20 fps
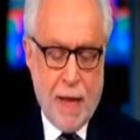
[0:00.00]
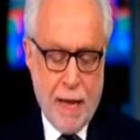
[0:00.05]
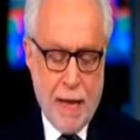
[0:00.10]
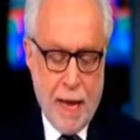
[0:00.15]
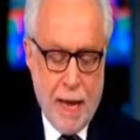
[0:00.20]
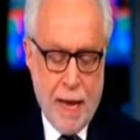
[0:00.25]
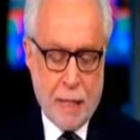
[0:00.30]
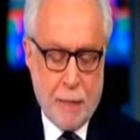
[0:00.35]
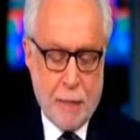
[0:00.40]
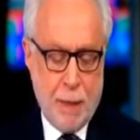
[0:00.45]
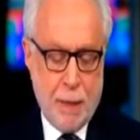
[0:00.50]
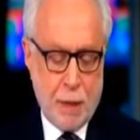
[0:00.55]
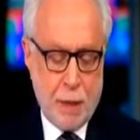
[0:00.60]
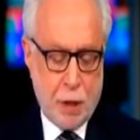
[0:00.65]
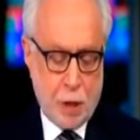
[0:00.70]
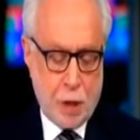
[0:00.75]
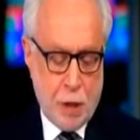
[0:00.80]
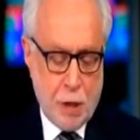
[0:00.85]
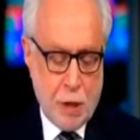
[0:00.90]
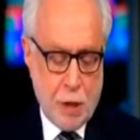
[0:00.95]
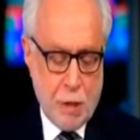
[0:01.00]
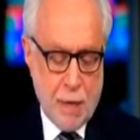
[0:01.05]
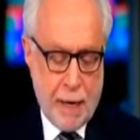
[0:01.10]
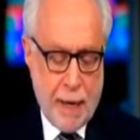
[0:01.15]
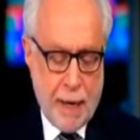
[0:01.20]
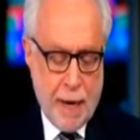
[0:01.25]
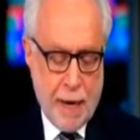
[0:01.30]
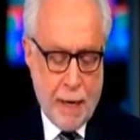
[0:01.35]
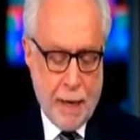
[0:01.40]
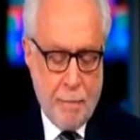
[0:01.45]
that he has been
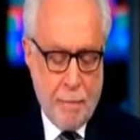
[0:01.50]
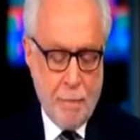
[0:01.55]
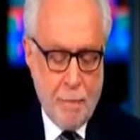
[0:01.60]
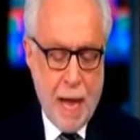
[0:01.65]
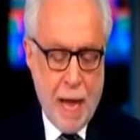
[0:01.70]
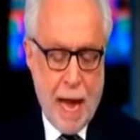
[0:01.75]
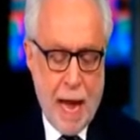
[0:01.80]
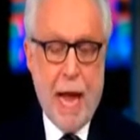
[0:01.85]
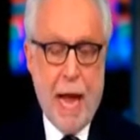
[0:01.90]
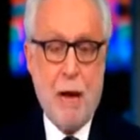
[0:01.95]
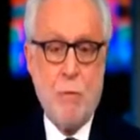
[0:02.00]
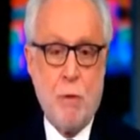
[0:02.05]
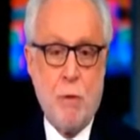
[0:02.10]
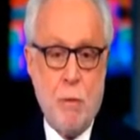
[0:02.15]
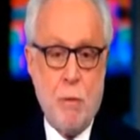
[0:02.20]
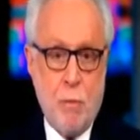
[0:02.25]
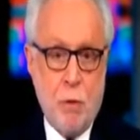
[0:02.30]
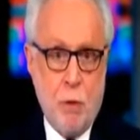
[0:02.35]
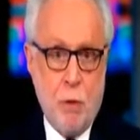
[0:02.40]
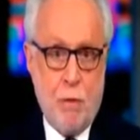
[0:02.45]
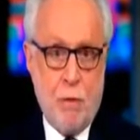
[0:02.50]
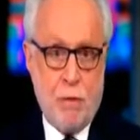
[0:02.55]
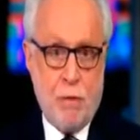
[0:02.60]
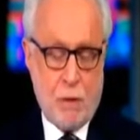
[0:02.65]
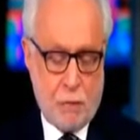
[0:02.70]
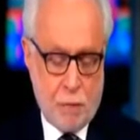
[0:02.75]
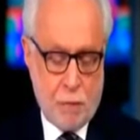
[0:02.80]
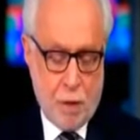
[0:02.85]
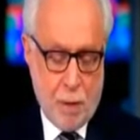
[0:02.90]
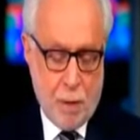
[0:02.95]
terminated and
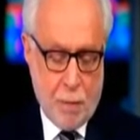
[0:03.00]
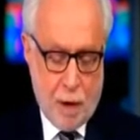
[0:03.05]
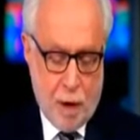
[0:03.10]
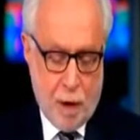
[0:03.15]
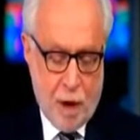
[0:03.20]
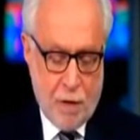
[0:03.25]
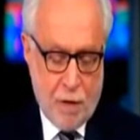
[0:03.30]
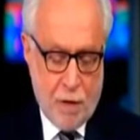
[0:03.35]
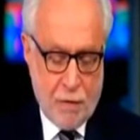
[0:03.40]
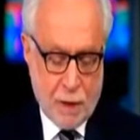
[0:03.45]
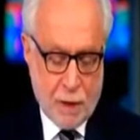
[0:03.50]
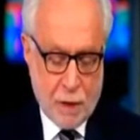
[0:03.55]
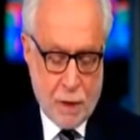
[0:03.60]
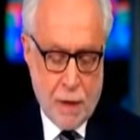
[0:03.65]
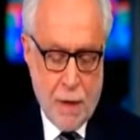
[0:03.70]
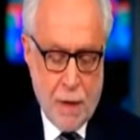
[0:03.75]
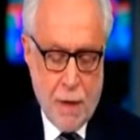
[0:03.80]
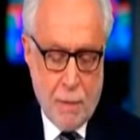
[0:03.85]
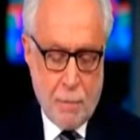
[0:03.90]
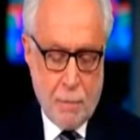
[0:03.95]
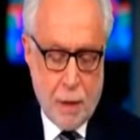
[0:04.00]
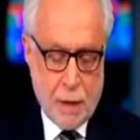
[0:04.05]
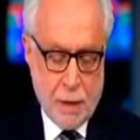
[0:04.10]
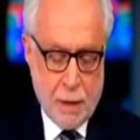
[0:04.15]
removed from office.